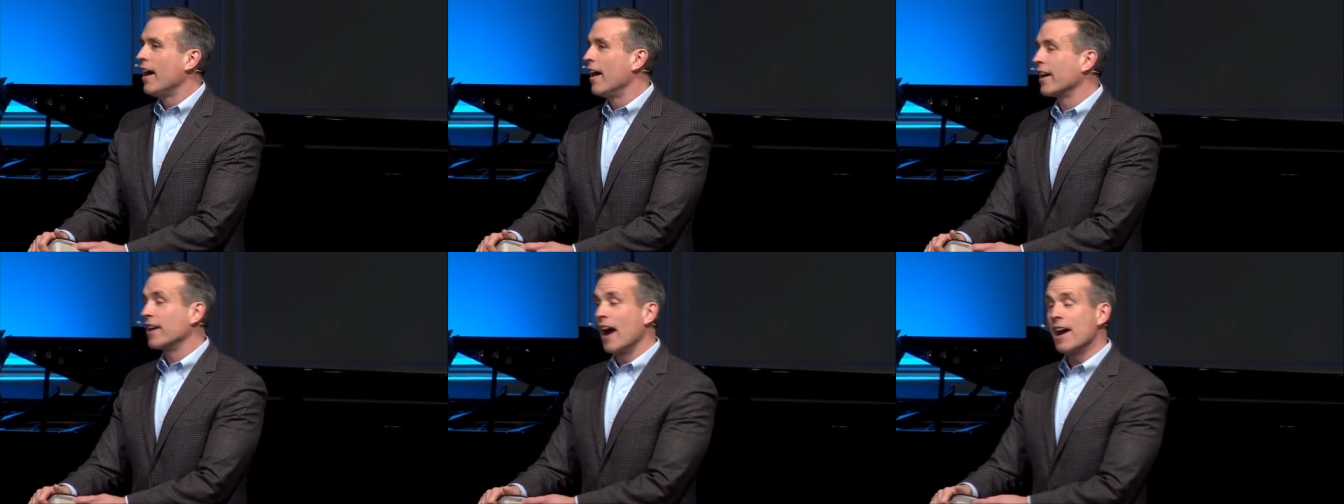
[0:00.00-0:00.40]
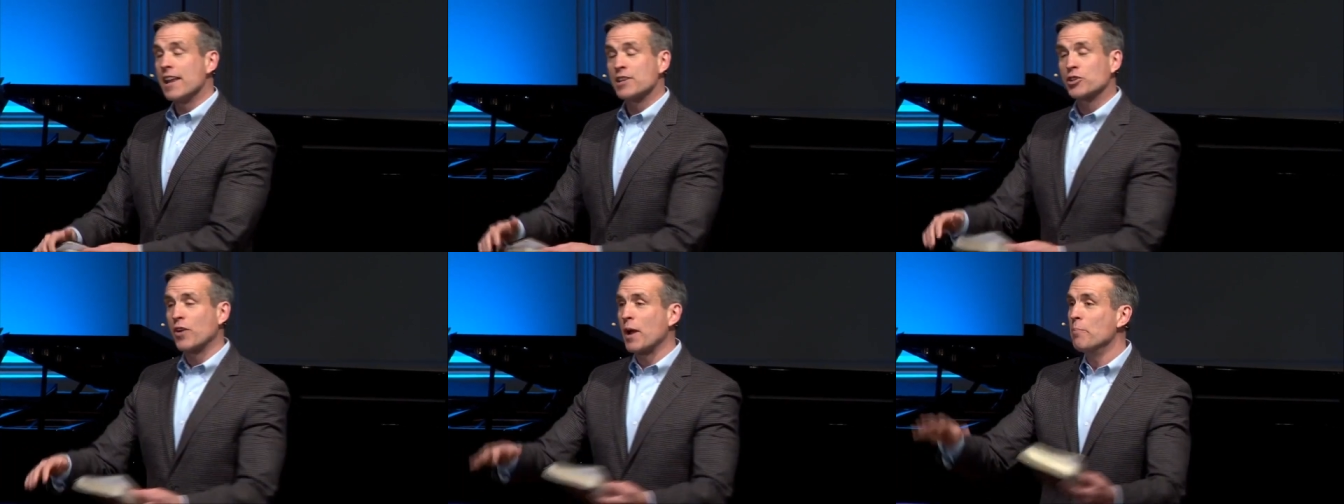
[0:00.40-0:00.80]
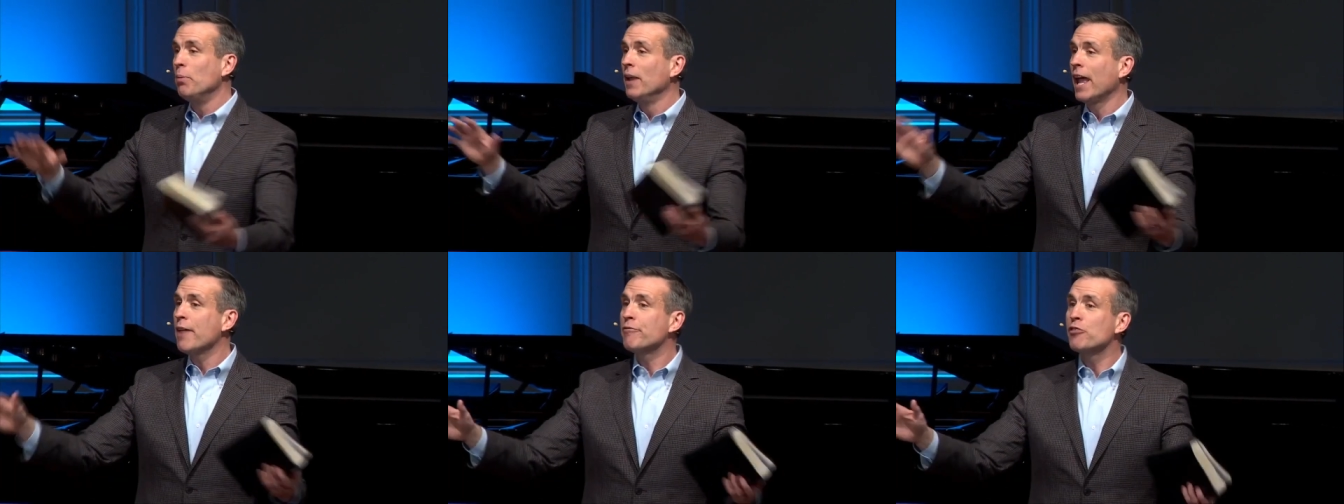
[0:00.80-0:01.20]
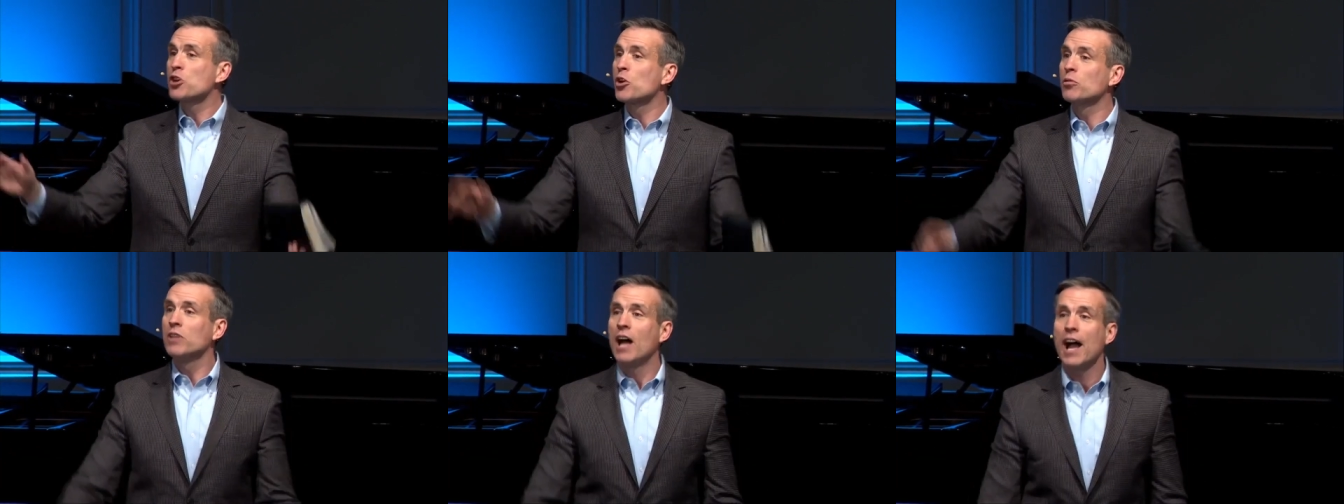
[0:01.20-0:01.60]
uh, God has a great plan for
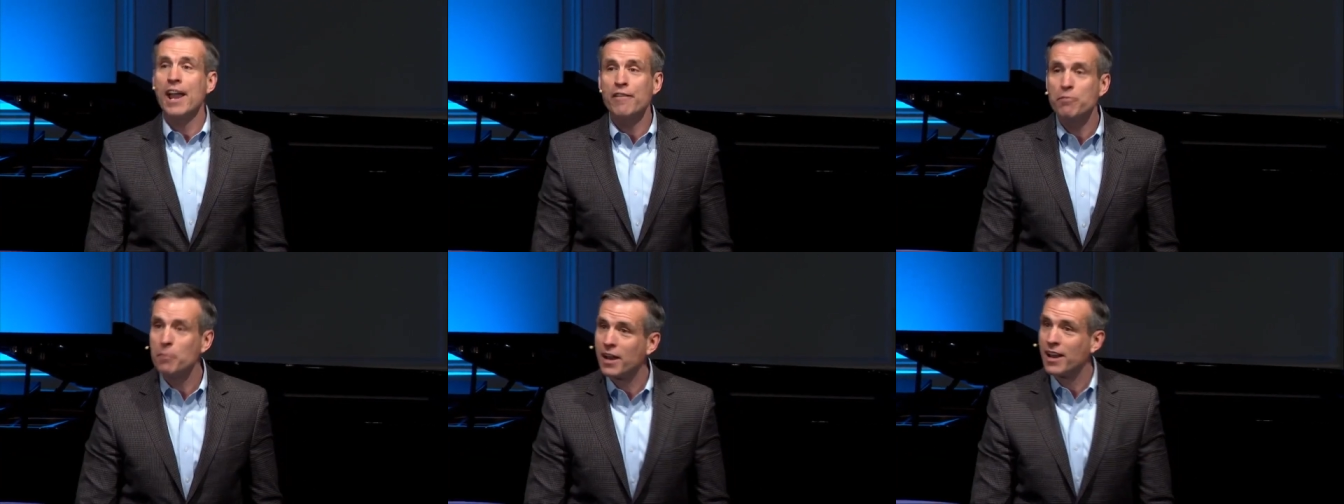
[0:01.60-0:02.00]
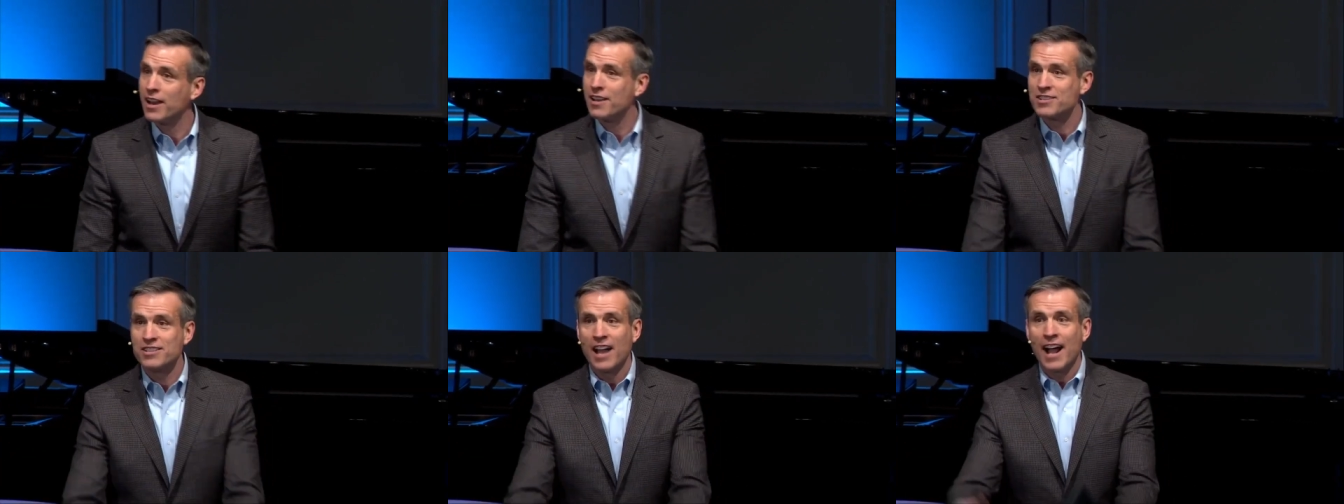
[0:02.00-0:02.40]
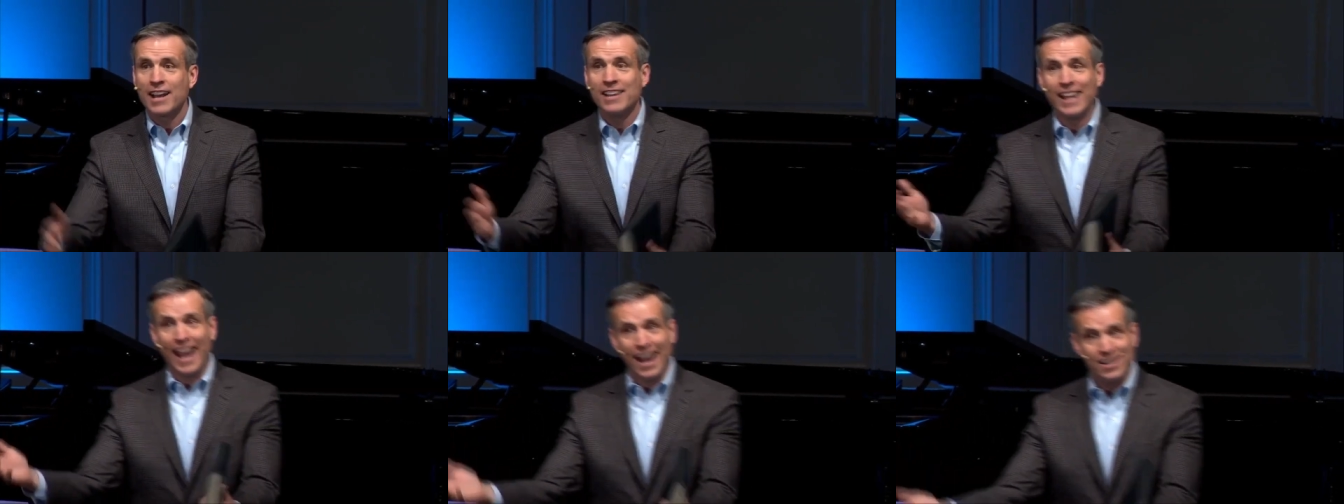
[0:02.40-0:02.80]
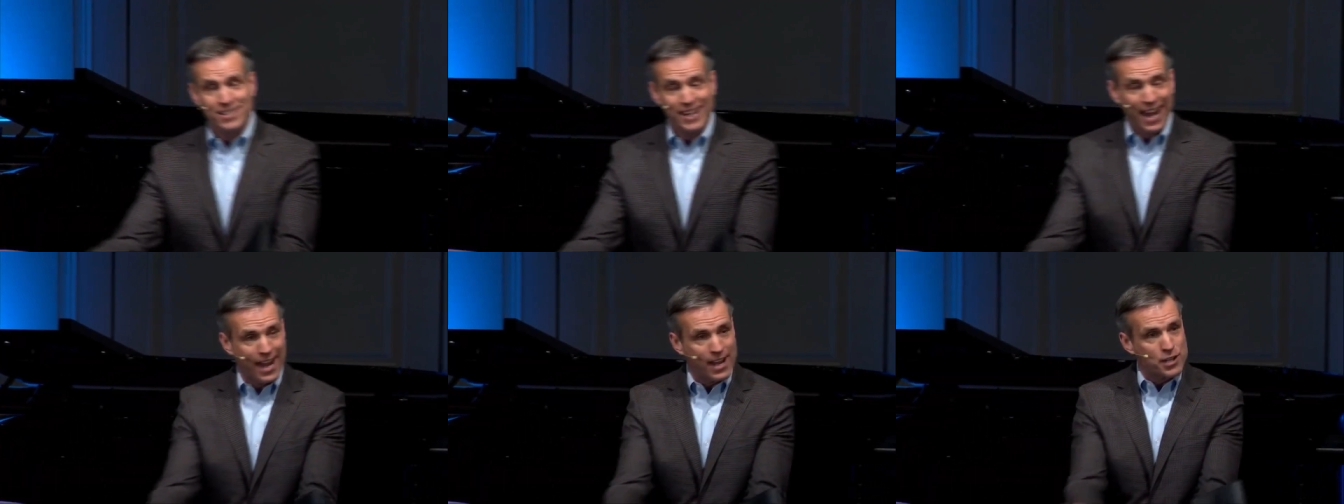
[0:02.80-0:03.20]
your life, but it is not in the
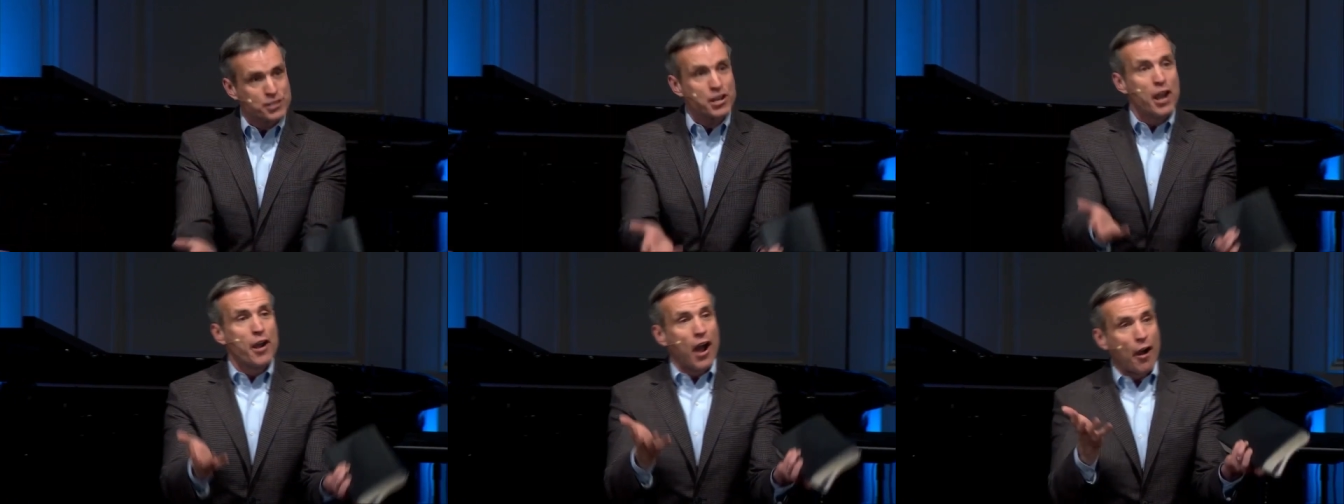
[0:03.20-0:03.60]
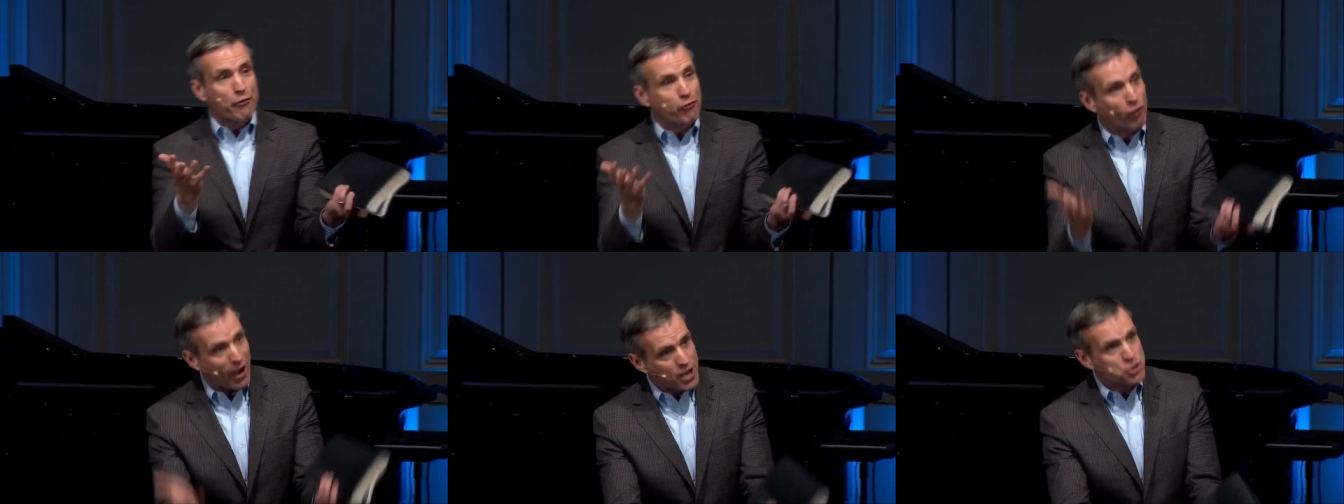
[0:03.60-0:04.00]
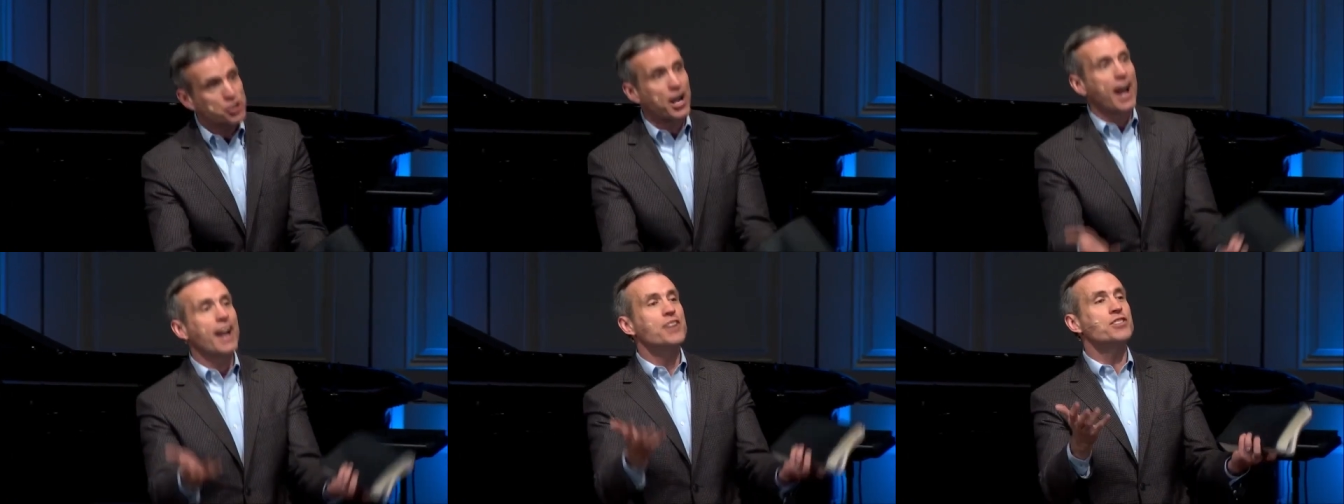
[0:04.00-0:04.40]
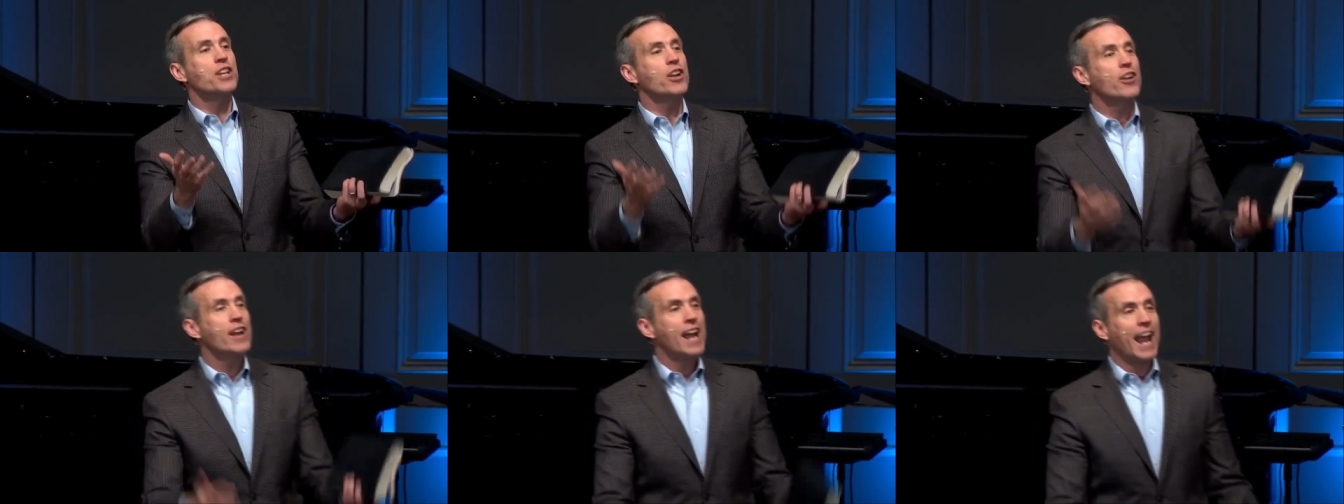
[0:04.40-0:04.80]
Auntie Anne's uh, franchise
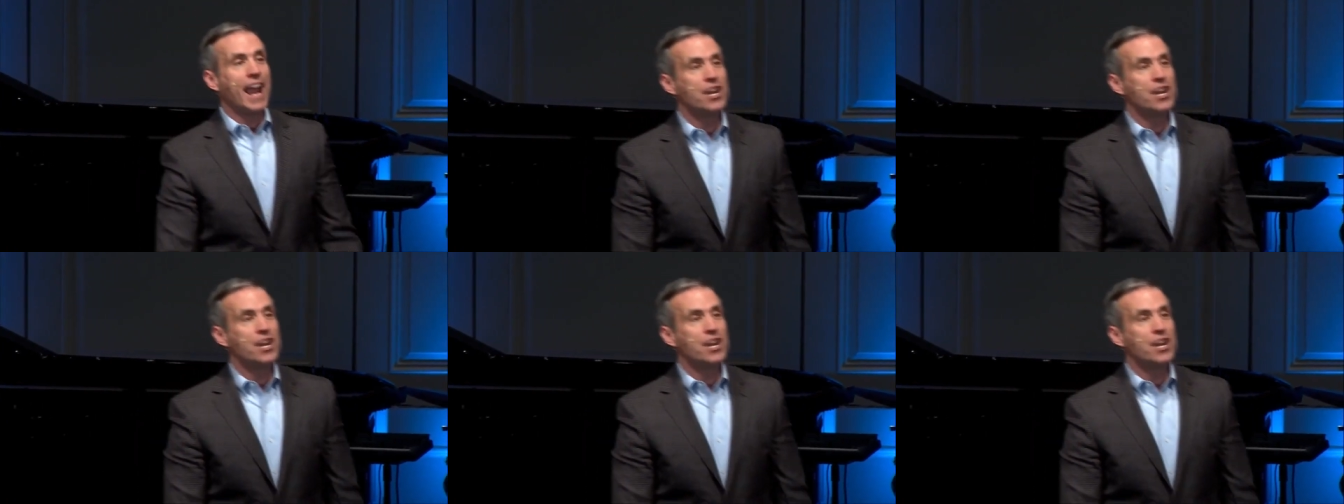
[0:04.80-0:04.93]
here.